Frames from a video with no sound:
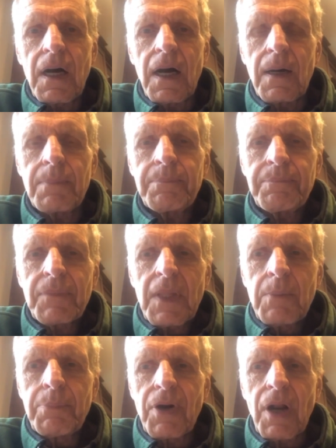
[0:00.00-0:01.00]
Uh,
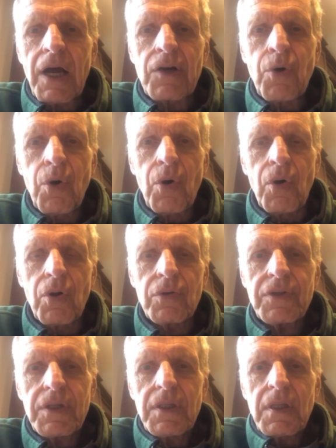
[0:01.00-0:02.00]
put on
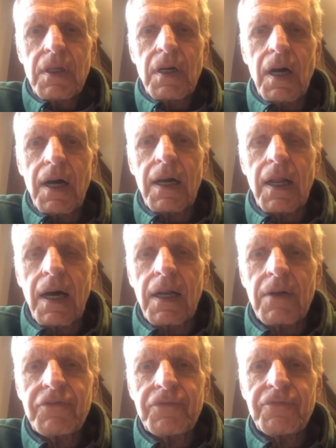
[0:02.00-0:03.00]
hold uh,
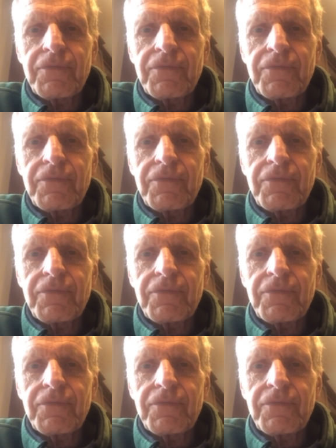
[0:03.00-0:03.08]
on a